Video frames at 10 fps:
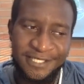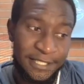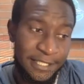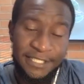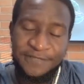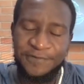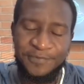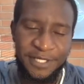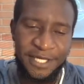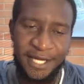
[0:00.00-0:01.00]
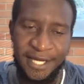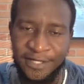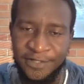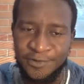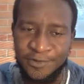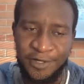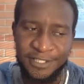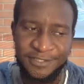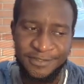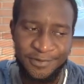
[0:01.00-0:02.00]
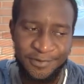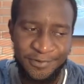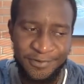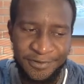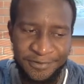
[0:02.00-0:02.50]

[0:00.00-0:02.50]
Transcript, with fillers: At least for me, I do not. So